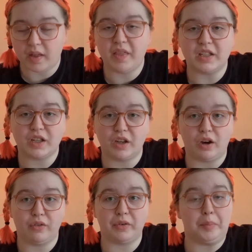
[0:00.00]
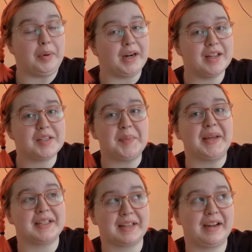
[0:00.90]
This could go for buzz
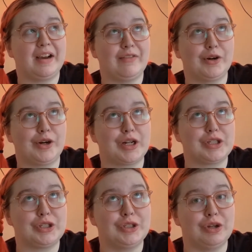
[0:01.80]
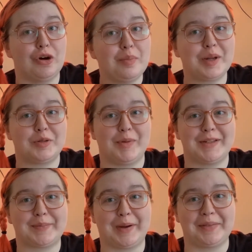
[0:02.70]
because I have heard so much
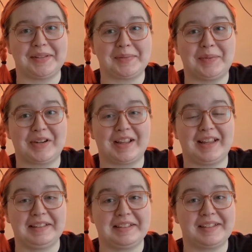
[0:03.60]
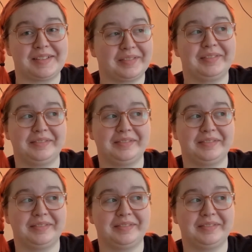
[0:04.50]
buzz about this book. It's